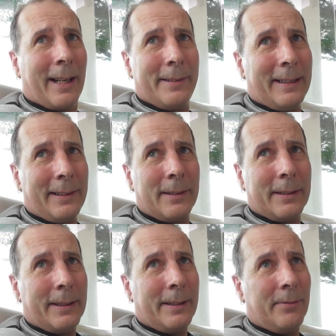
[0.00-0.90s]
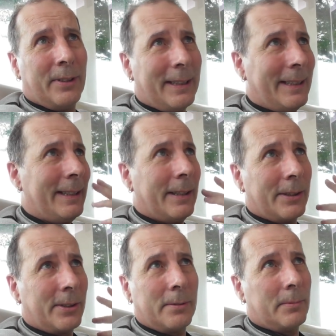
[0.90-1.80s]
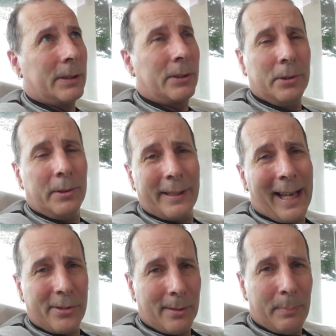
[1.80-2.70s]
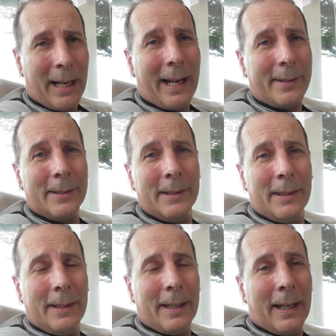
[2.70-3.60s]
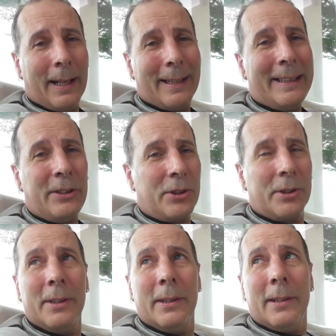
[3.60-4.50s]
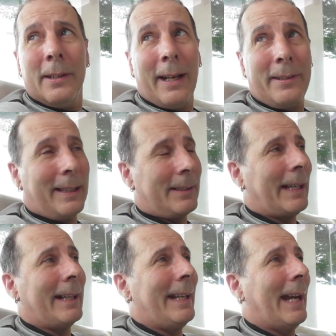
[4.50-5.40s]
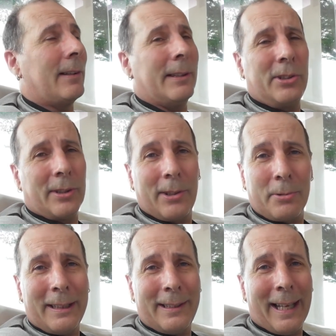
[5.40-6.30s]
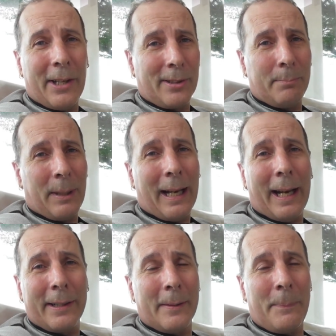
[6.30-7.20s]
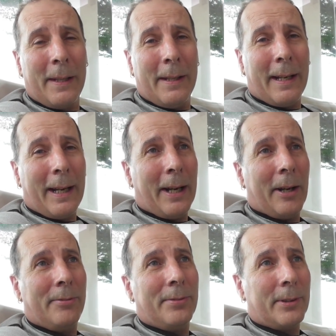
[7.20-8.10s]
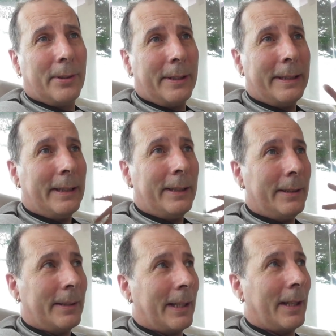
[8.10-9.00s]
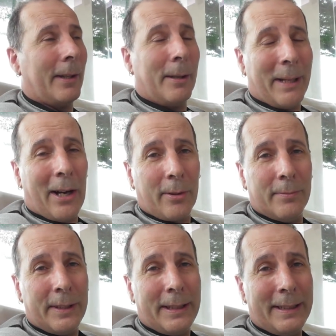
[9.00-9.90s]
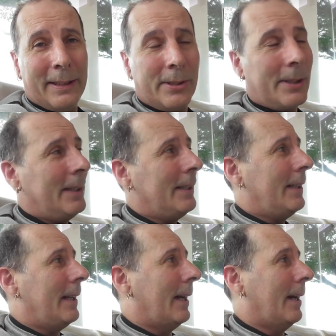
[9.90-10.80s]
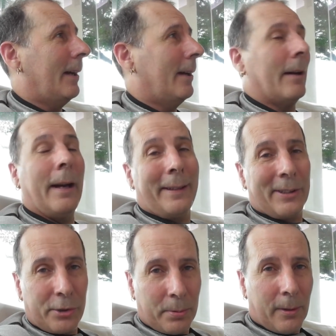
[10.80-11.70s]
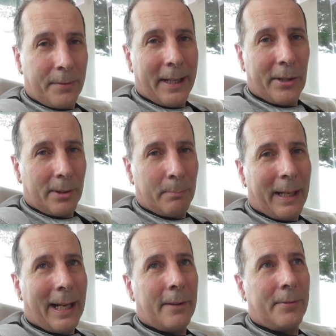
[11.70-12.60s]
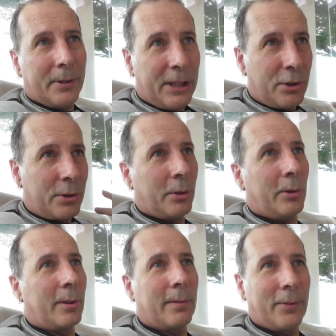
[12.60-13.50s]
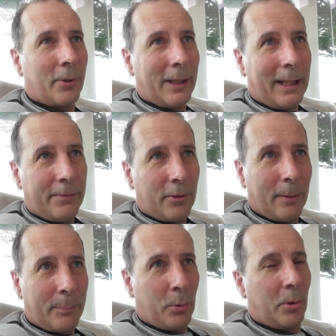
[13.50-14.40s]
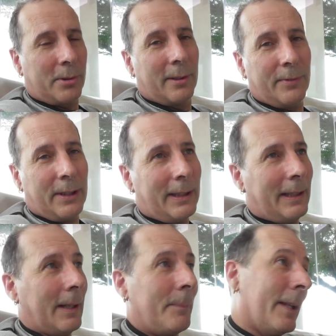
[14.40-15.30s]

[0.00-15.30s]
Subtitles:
I think the veneers were 2,000 baht each. I think they now list at 3,000 baht for the amalgam veneers. I think it's 12,000 baht for each tooth for a porcelain veneer.